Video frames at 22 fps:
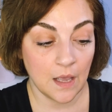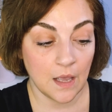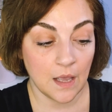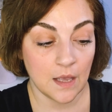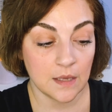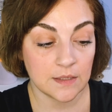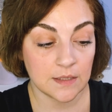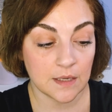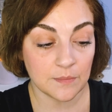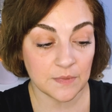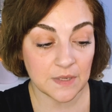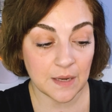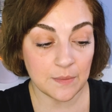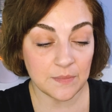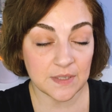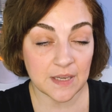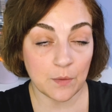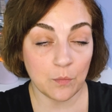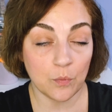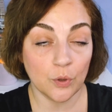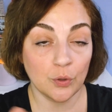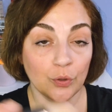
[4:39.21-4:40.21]
Sometimes I
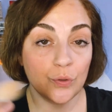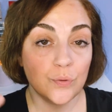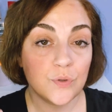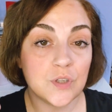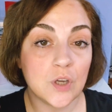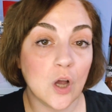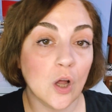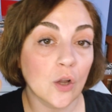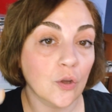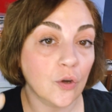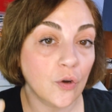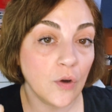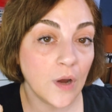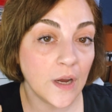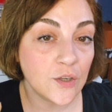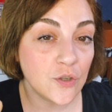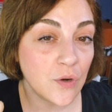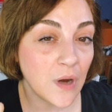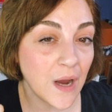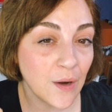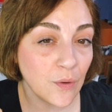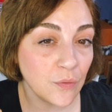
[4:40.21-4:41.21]
will use a color
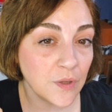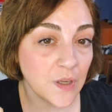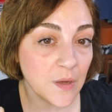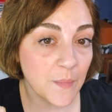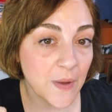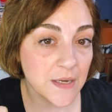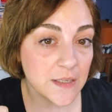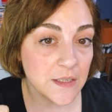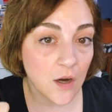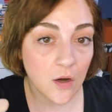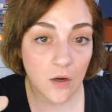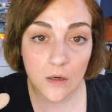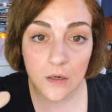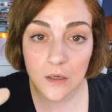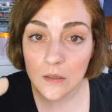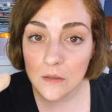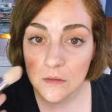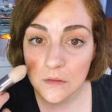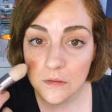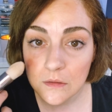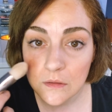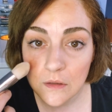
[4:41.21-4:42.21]
corrector. I don't think my dark
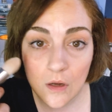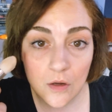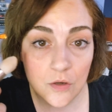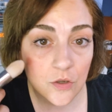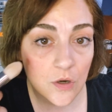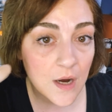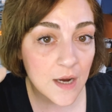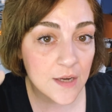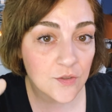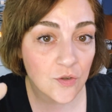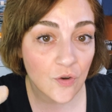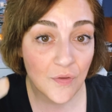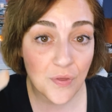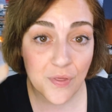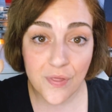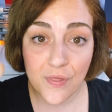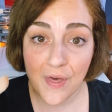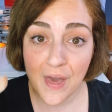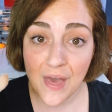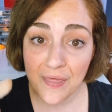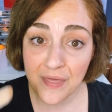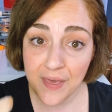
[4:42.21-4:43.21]
under eyes are
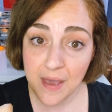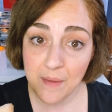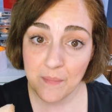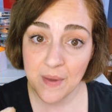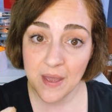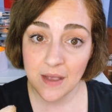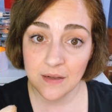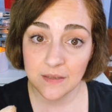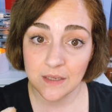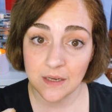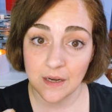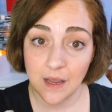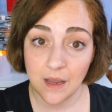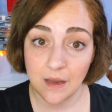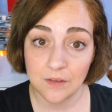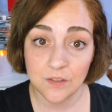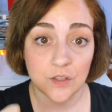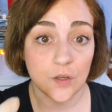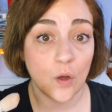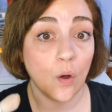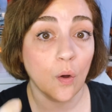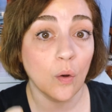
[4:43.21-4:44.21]
that bad today,
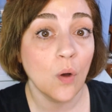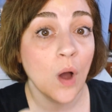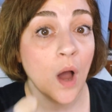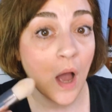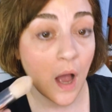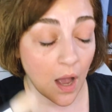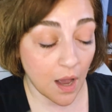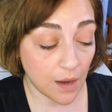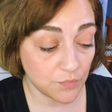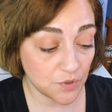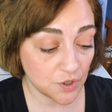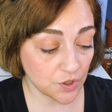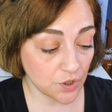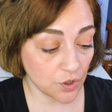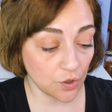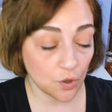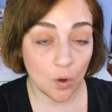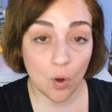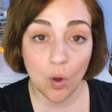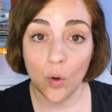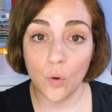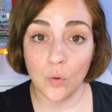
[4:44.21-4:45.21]
so I'm just going to
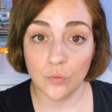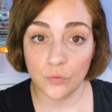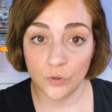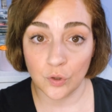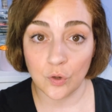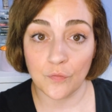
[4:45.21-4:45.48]
go,